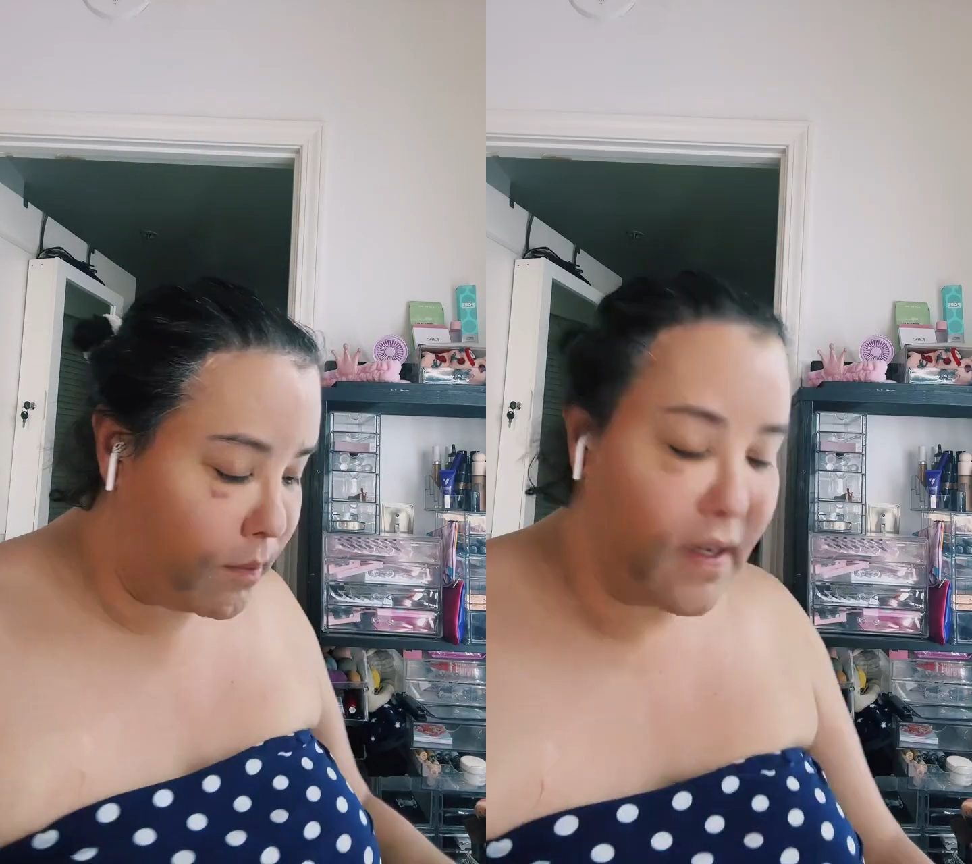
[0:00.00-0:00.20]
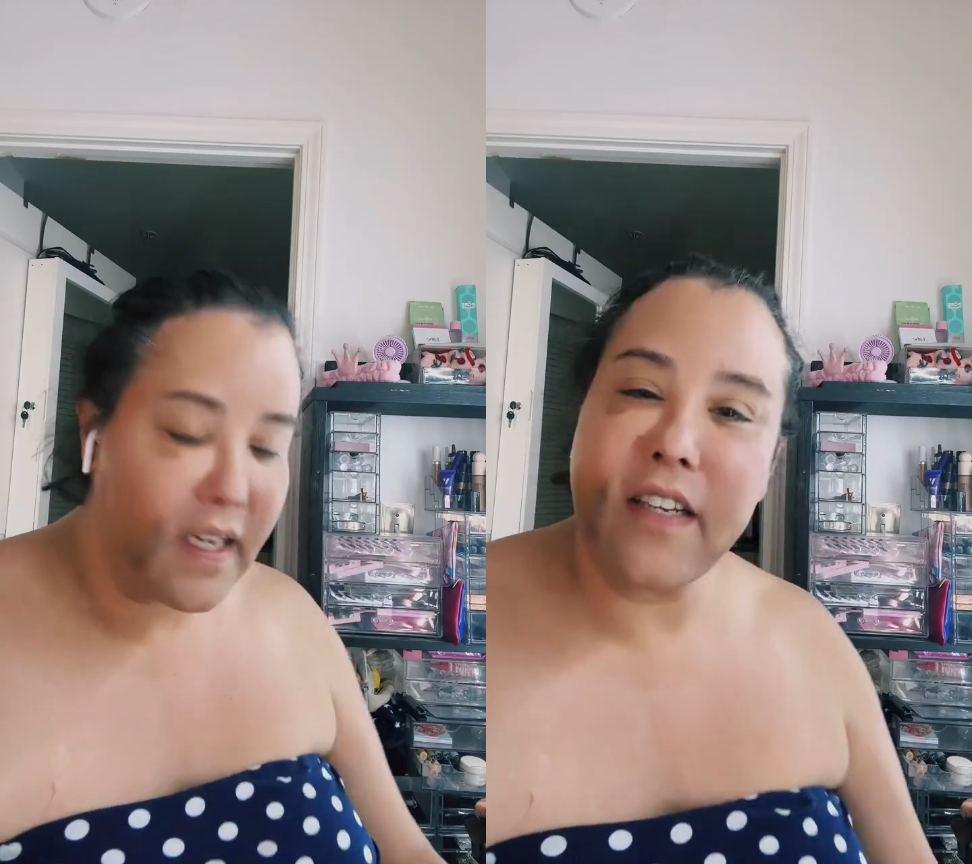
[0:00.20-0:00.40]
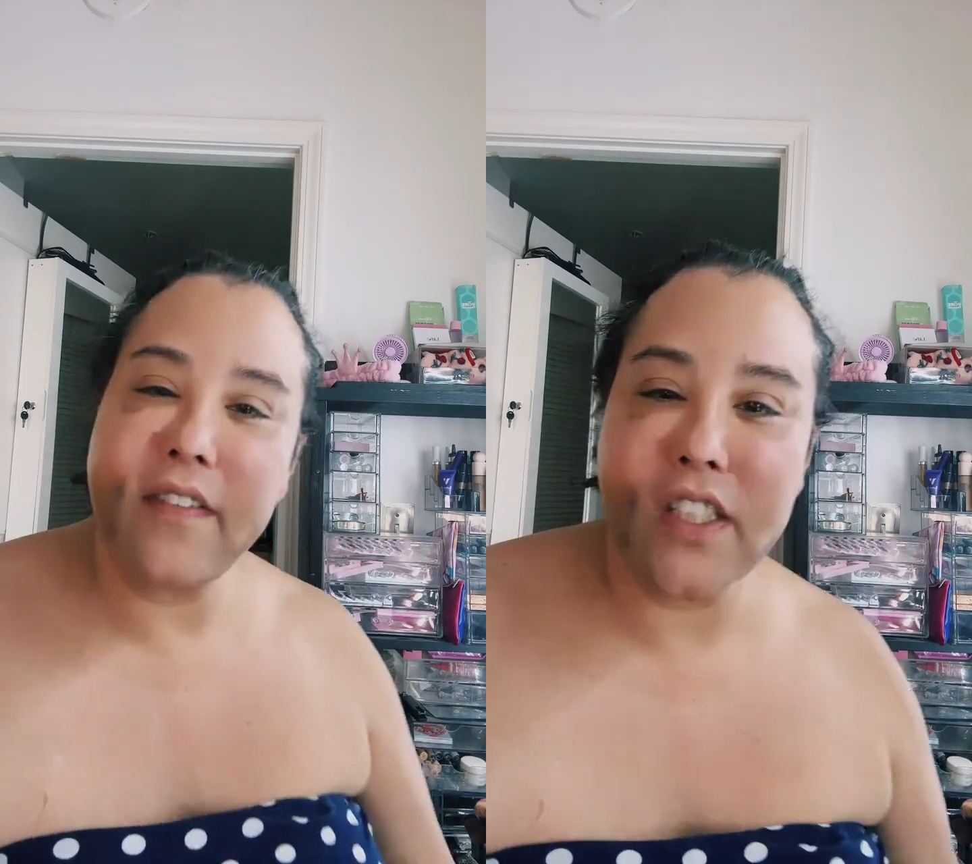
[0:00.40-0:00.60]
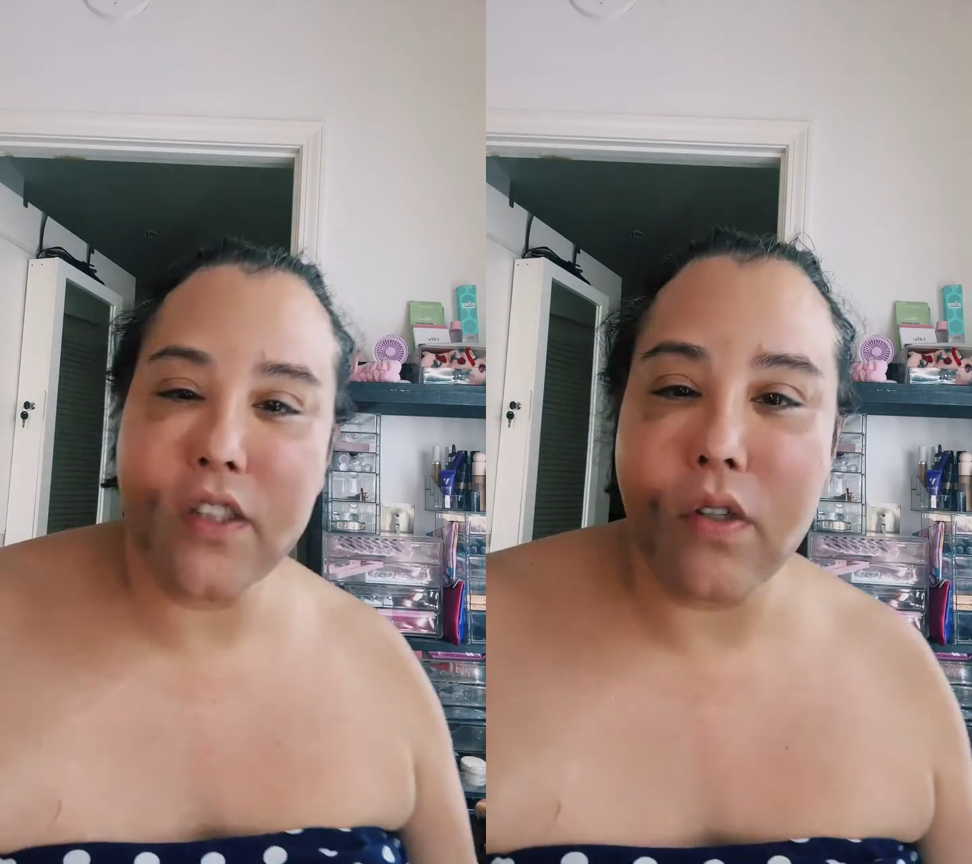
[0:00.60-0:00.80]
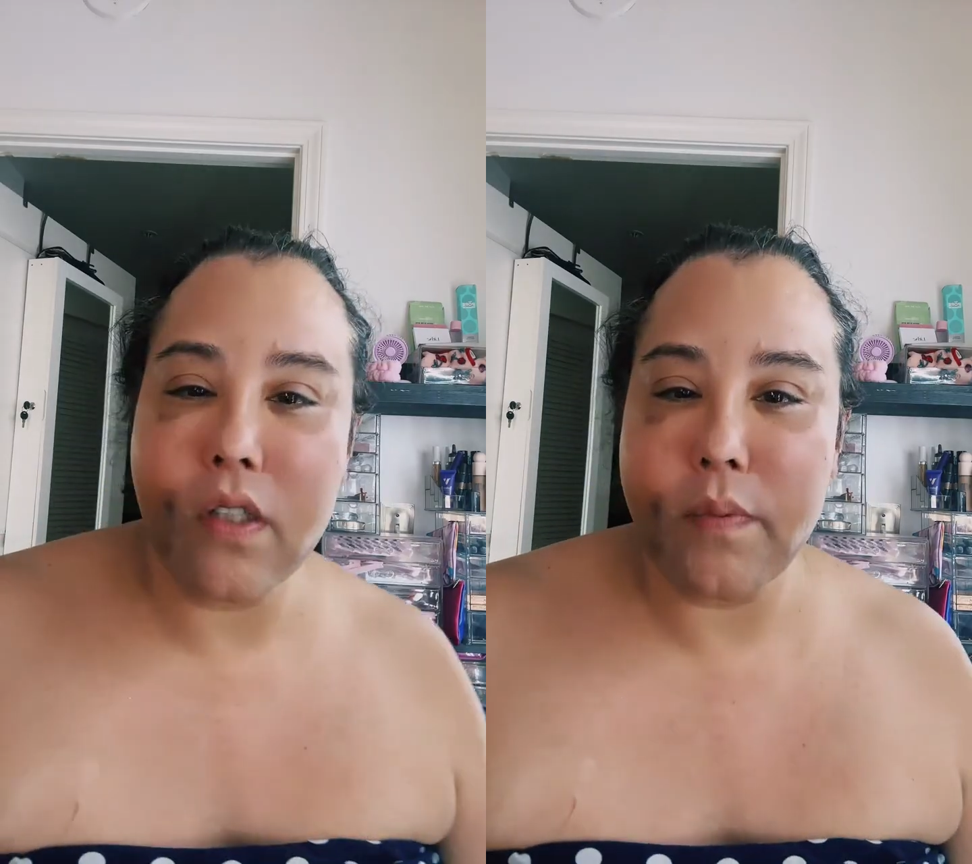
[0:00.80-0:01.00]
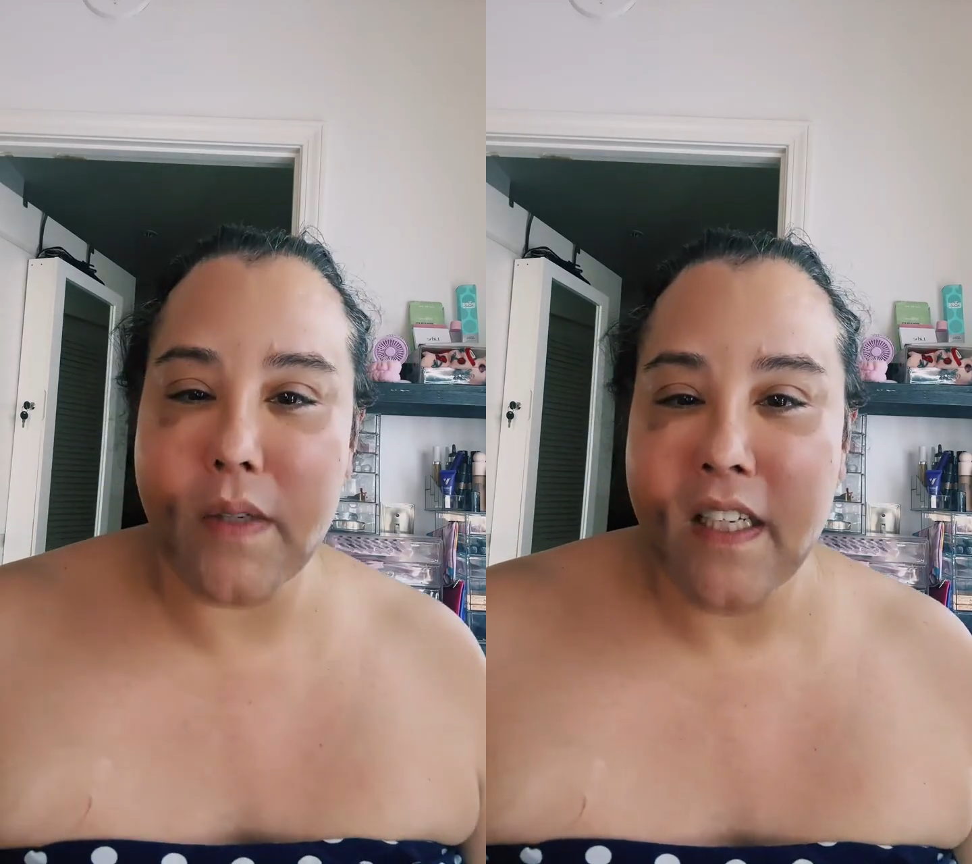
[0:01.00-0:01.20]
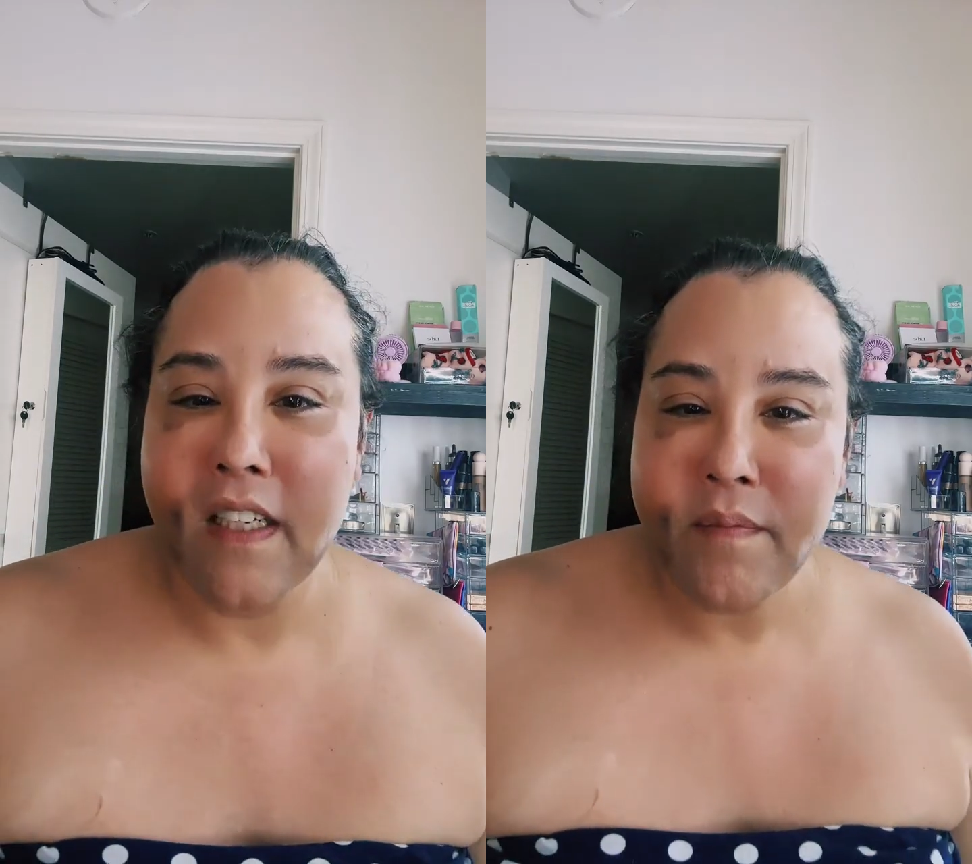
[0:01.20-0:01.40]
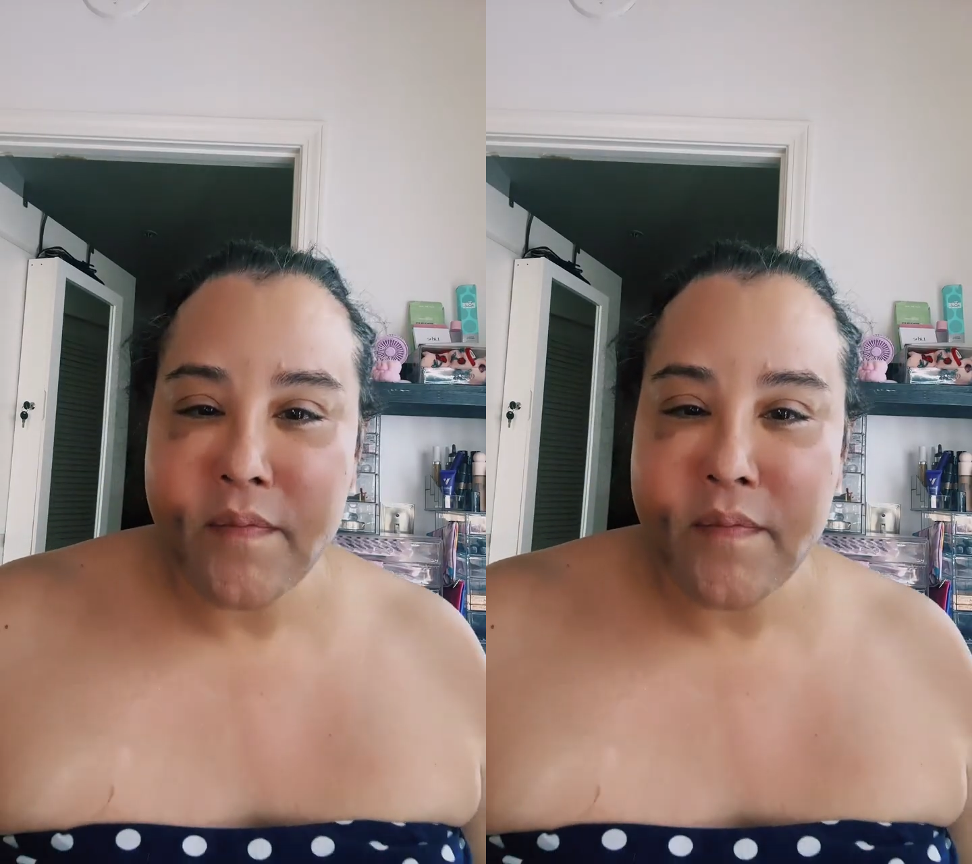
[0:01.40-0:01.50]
the individuals, but